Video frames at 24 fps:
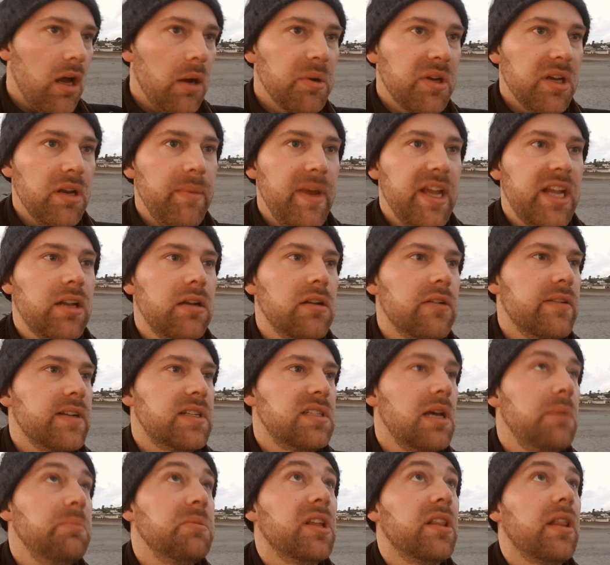going to make another
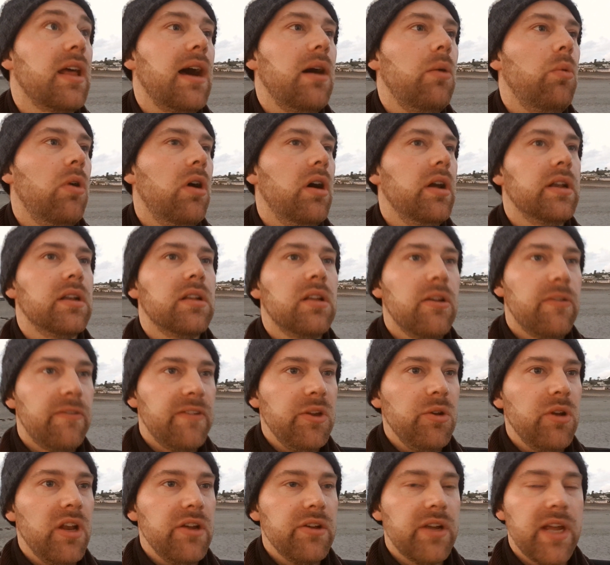attempt at that one. A
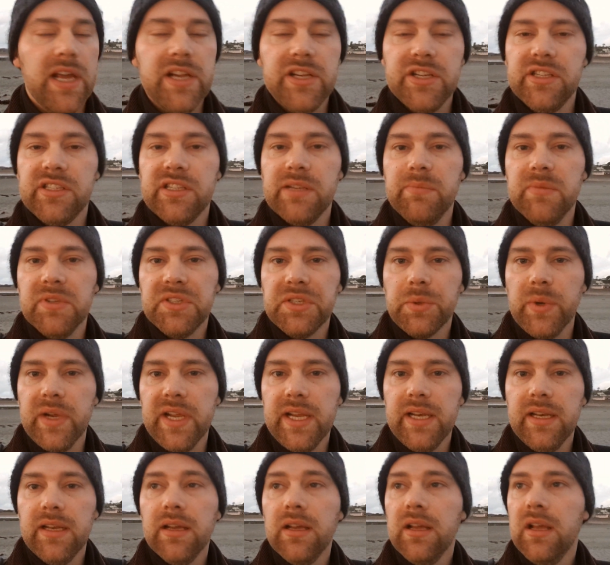few locations in
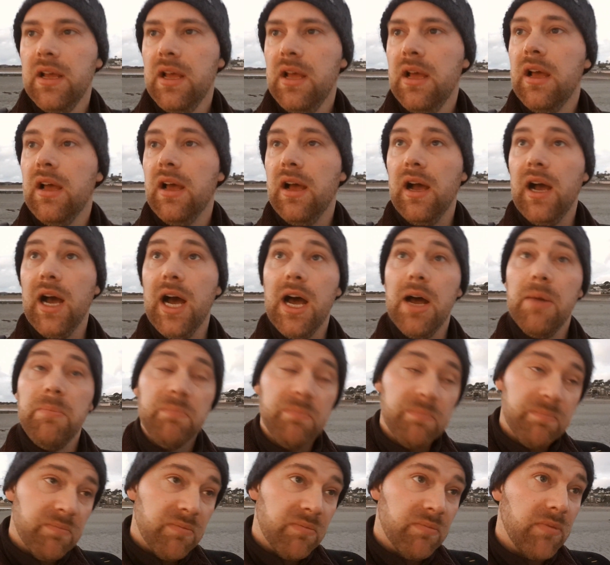between.
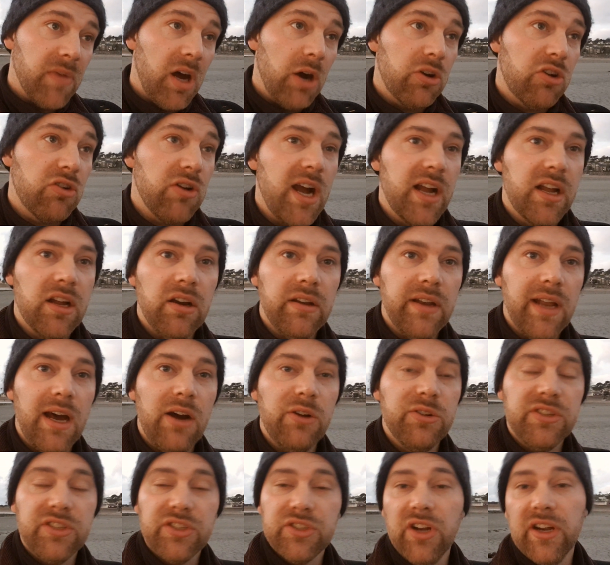I'll crack on
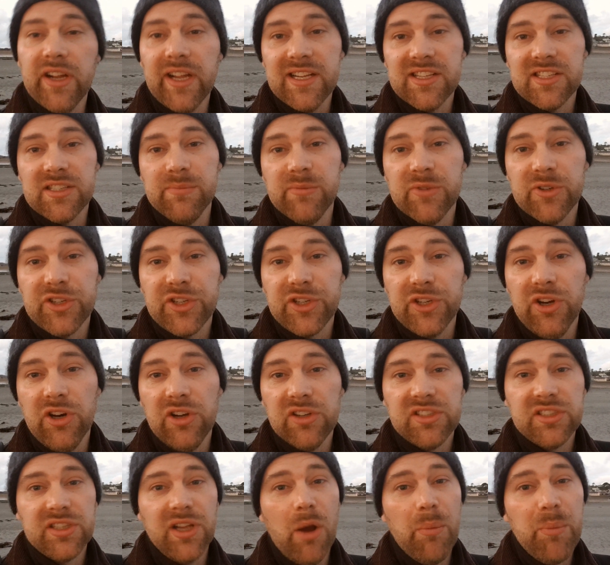now, try and get some more
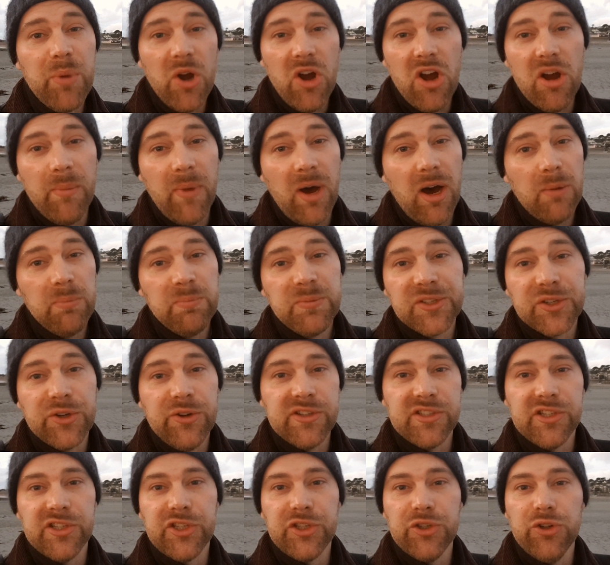shots. I'll put them up. So
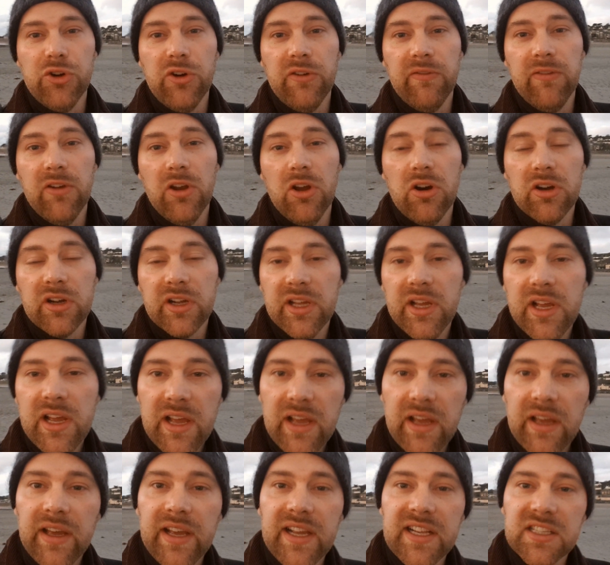it's a short vlog.
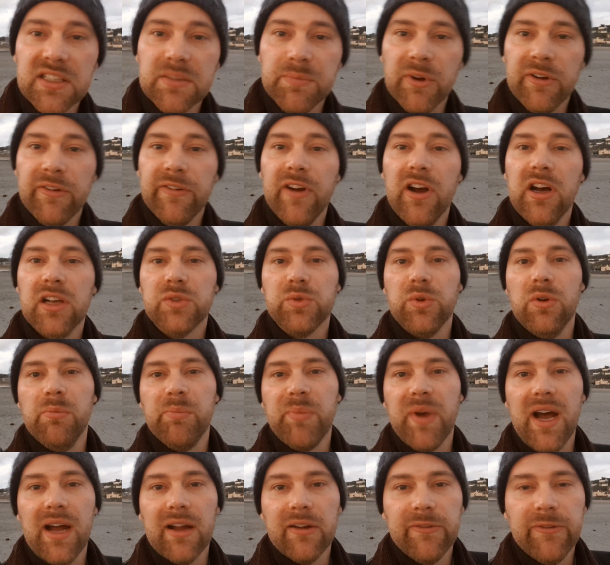It's my first one
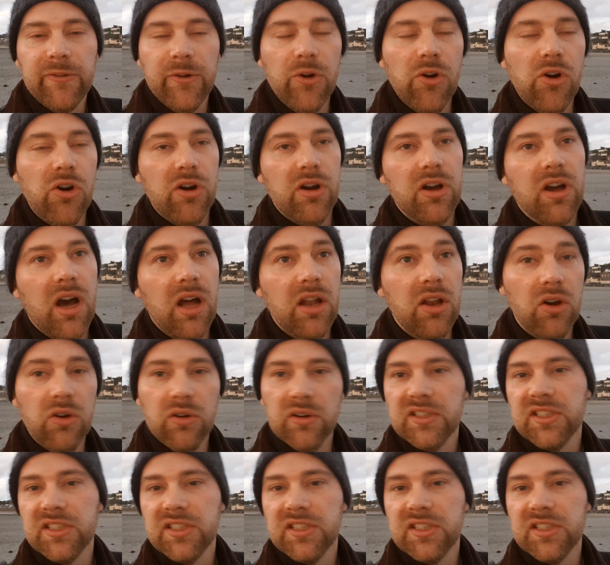back for a long